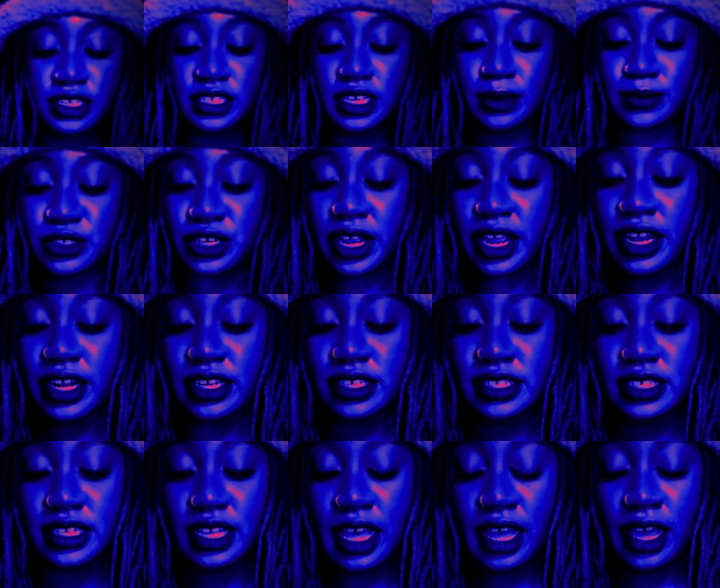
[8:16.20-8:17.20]
to say? I'm trying to
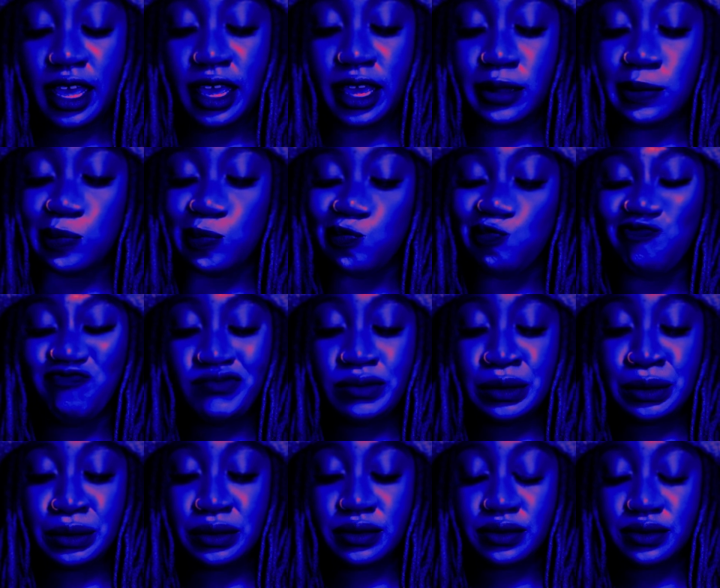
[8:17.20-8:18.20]
say
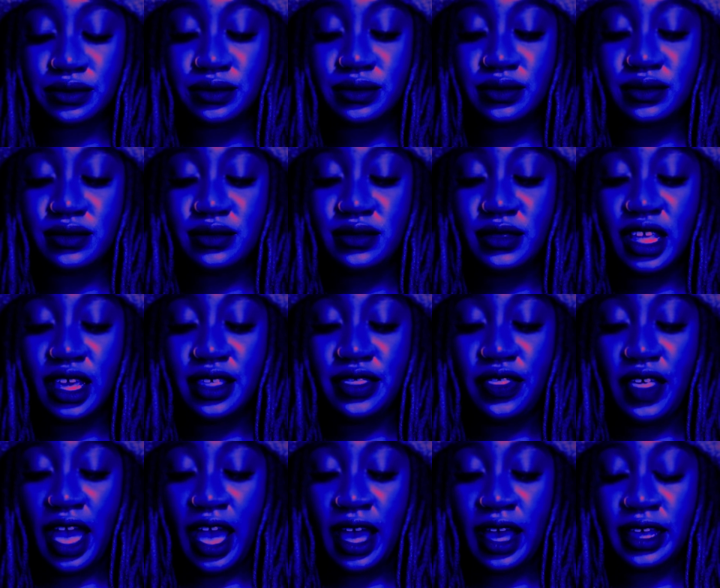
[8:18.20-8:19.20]

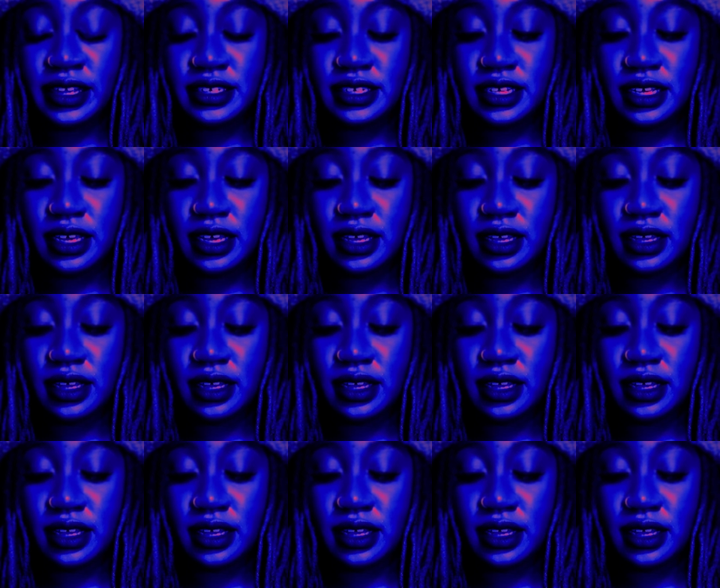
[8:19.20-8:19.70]
that